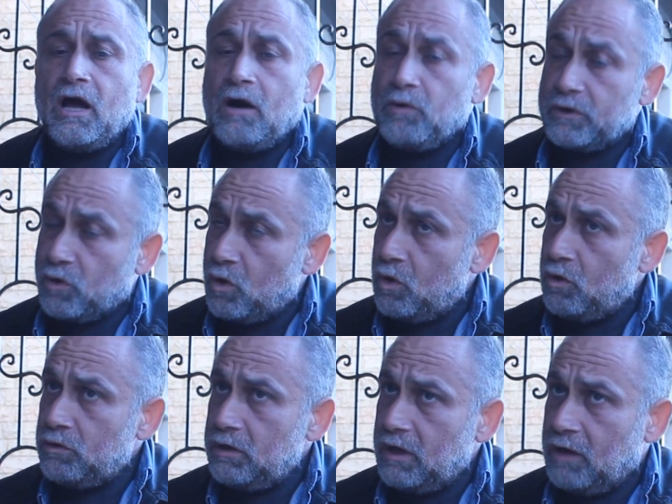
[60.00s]
Our
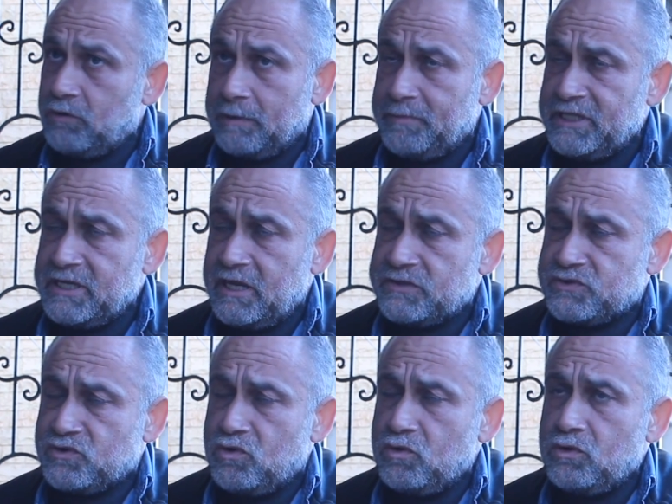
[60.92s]
call, our
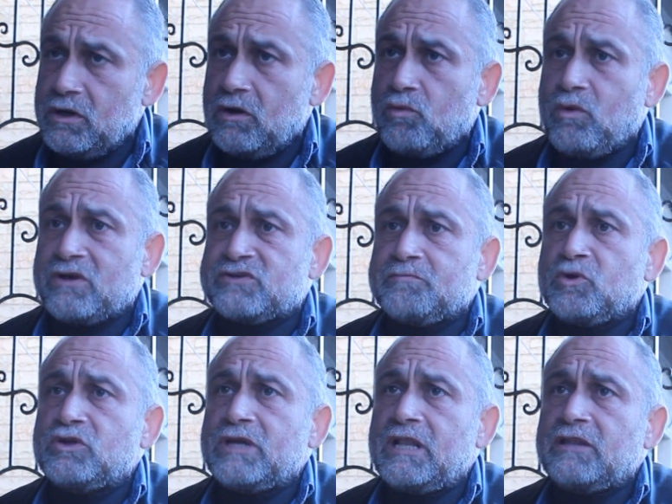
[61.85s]
BDS call, was
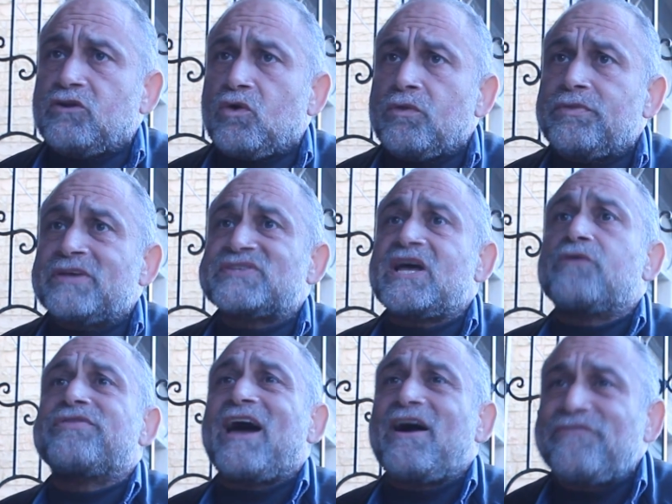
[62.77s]
modeled on the
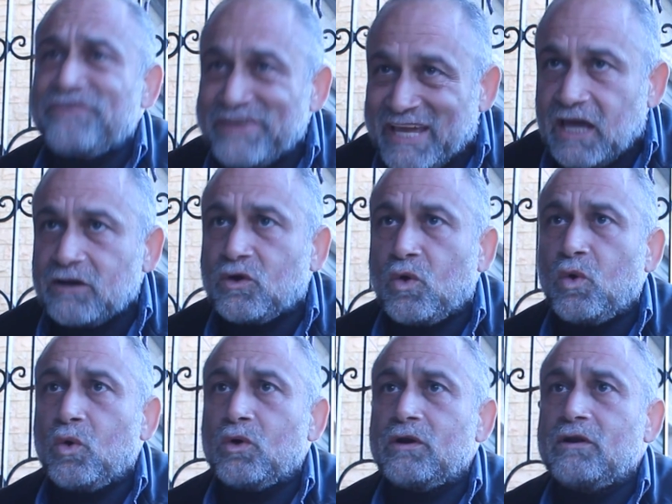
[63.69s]
South African
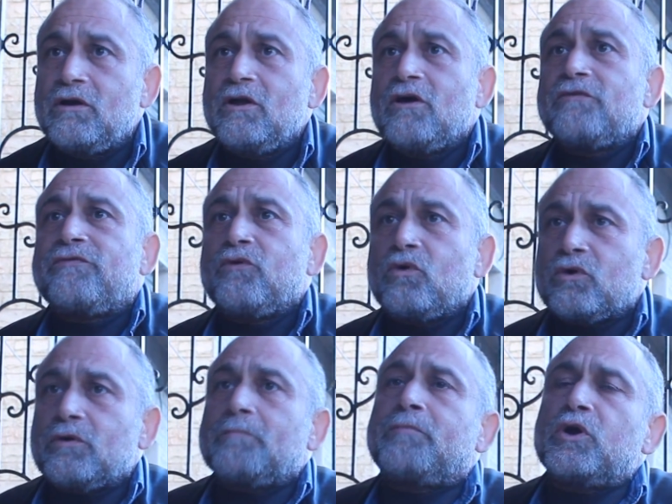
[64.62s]
call
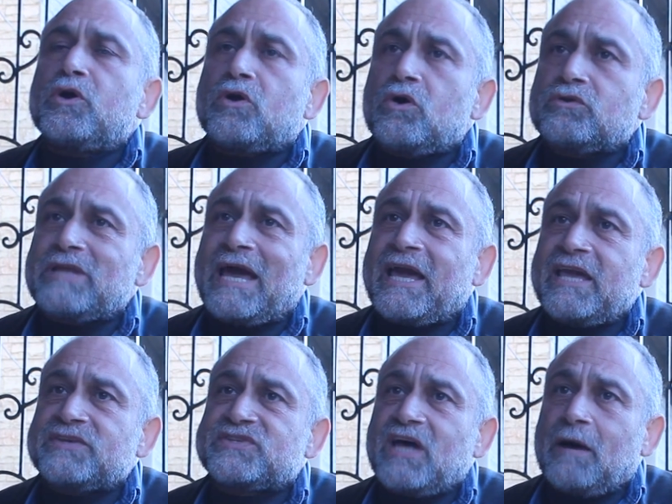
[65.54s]
for boycott
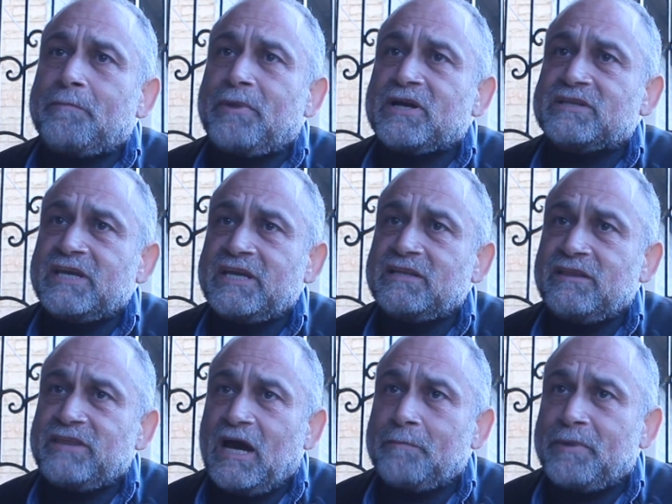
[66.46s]
against the
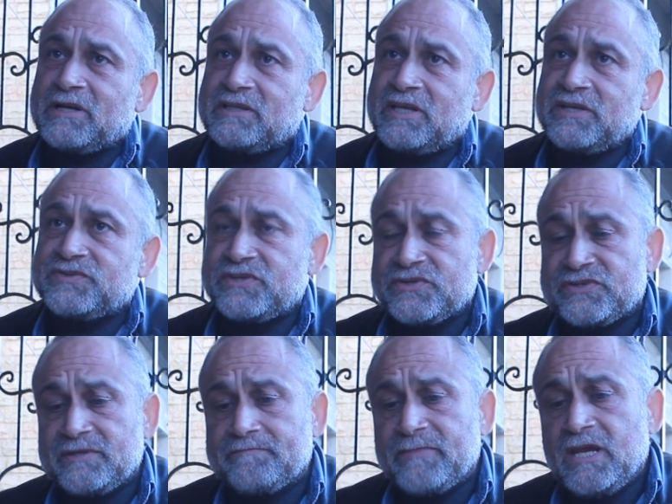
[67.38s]
apartheid
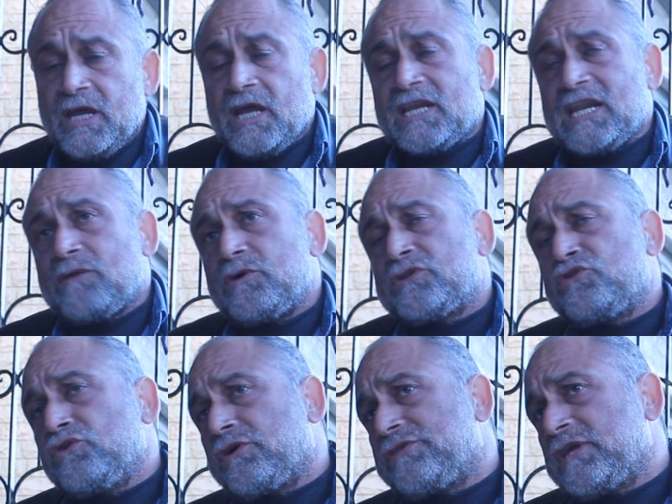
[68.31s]
system. Now,
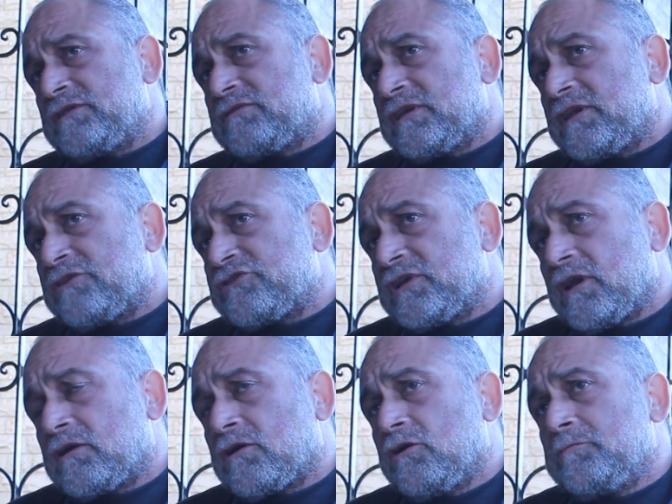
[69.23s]
it took the
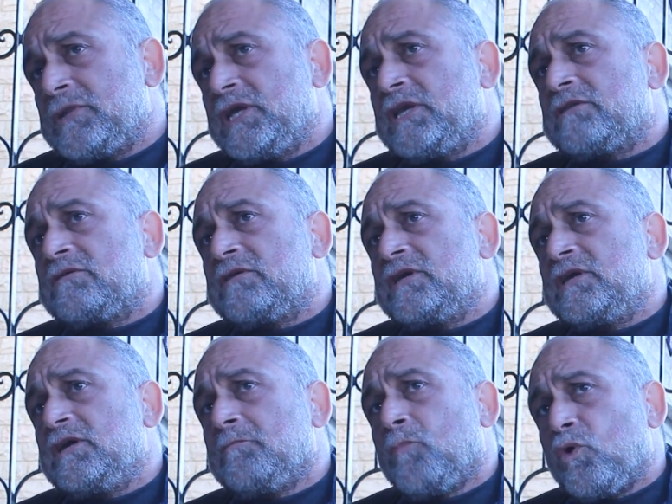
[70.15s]
international
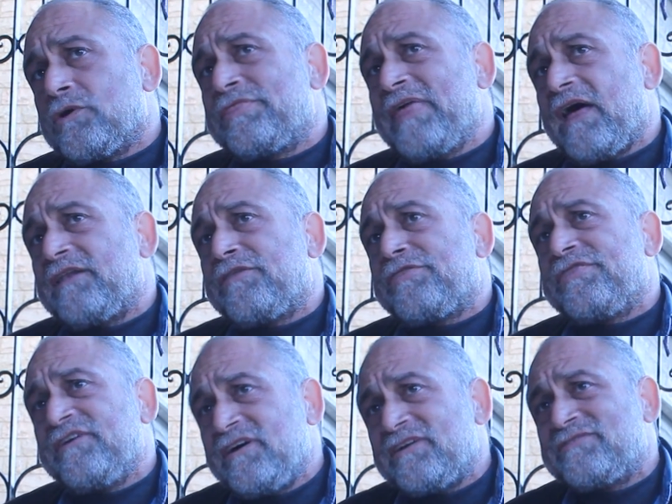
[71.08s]
community more than
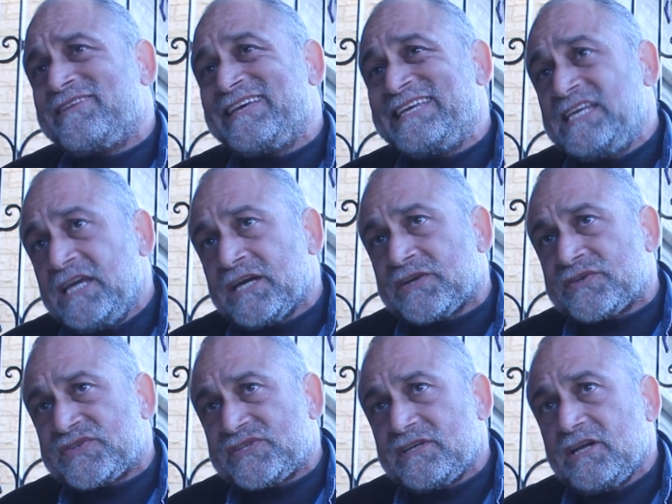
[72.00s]
30
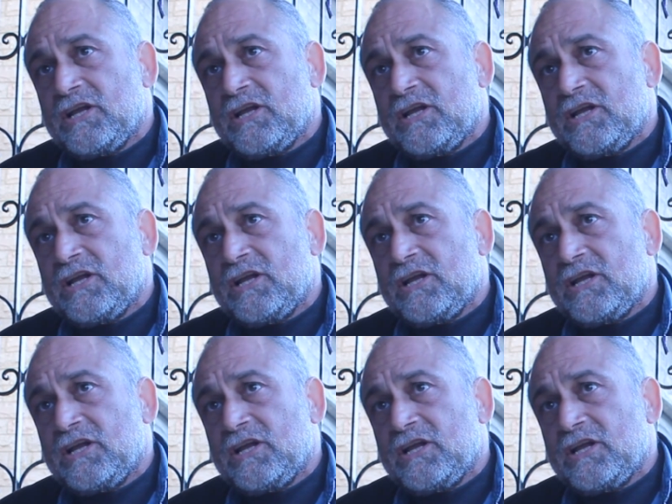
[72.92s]
years